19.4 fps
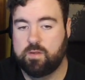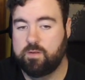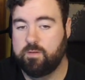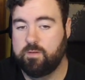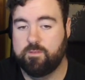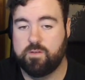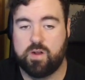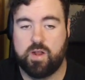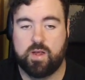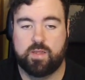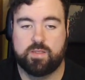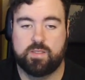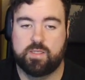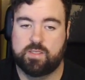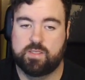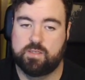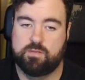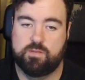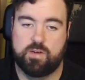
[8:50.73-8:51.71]
Fernandes
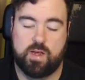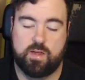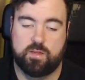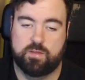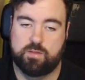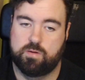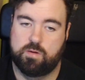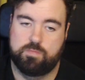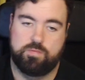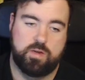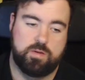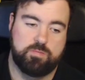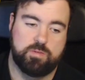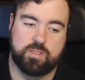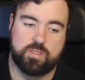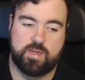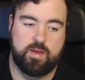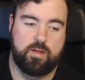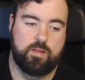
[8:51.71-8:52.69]
and Ronaldo are pretty
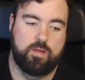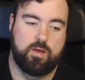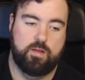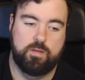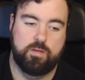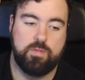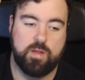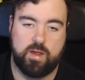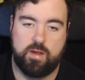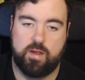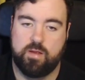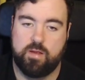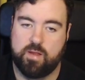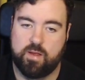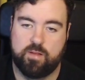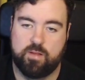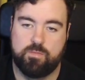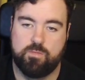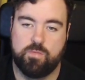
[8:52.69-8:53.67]
much nailed on to play
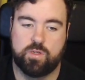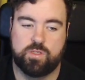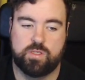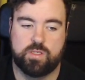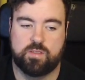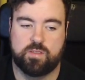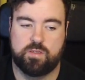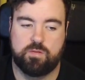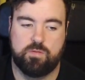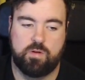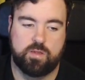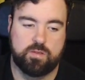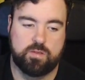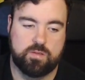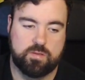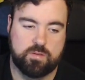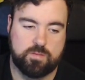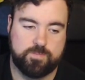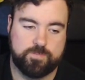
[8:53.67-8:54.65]
as much as you
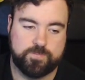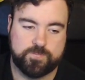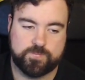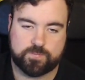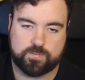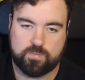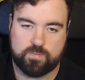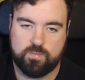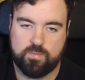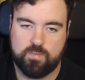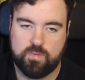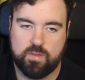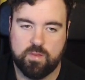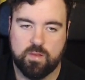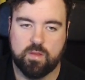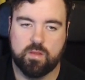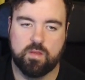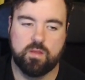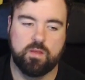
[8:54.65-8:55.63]
want.
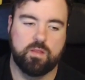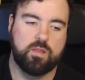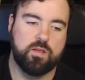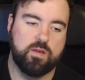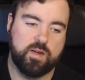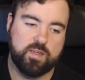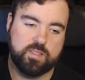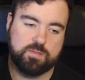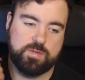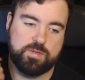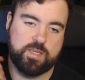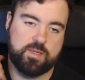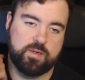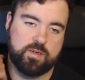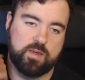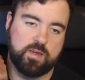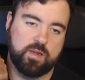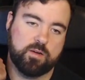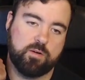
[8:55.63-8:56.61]
There has
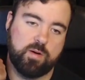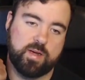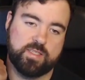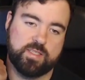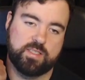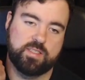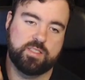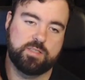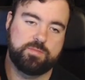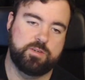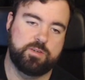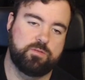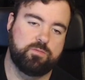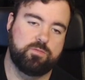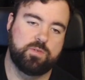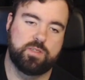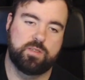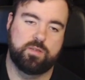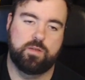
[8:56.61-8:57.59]
been questions about
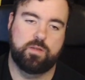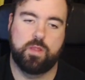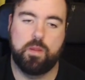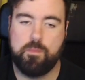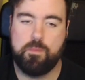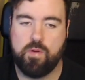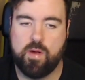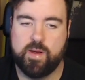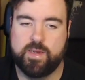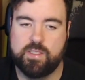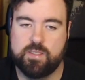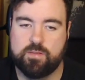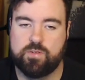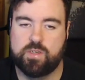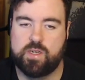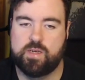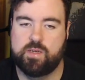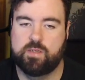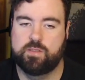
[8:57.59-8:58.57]
will the price of
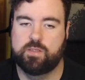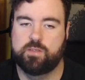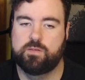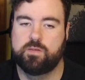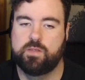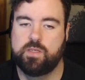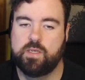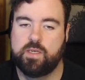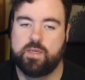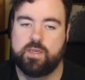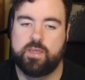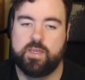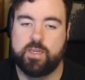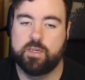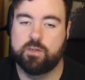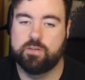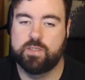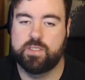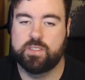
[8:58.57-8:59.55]
Ronaldo
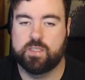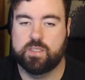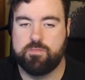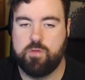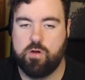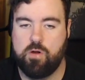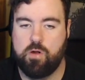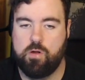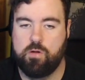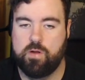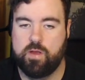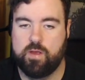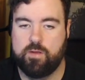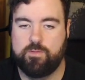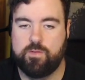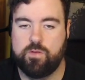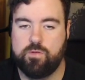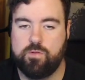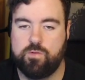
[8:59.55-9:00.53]
increase tomorrow if
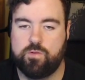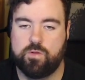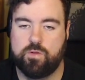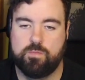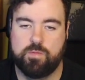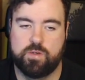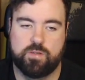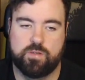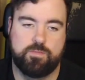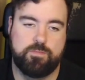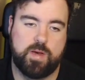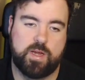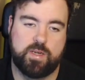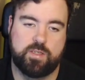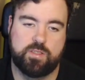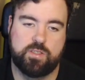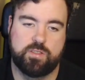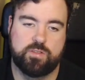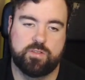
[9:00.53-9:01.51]
huge numbers of
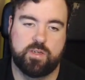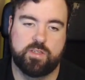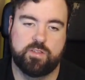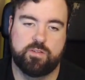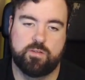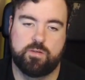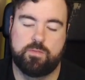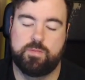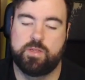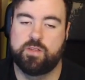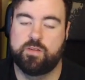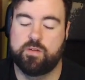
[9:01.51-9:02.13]
managers transfer them into